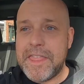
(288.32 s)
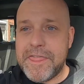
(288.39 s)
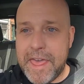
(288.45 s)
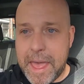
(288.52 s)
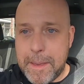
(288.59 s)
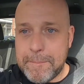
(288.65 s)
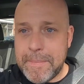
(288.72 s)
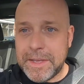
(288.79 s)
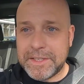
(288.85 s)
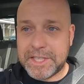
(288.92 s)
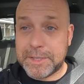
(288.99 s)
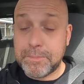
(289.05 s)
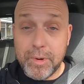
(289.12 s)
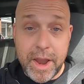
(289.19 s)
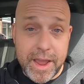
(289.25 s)
them
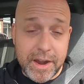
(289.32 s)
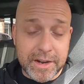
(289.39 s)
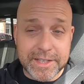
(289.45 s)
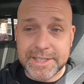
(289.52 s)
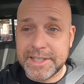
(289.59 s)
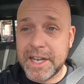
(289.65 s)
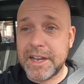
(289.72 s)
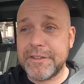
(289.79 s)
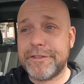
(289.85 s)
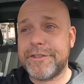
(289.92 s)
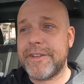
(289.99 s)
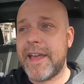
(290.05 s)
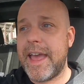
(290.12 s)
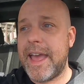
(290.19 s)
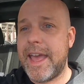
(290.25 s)
spray our
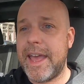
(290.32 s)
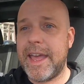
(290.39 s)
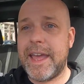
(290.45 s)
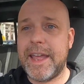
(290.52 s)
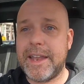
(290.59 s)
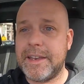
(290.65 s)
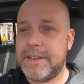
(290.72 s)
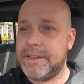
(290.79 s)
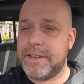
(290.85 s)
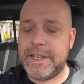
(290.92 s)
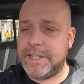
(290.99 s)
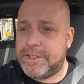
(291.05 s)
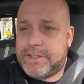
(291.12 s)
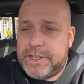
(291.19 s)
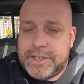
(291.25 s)
stuff, and
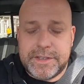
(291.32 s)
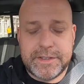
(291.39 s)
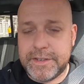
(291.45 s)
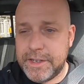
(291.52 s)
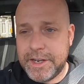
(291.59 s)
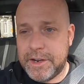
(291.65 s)
it's just,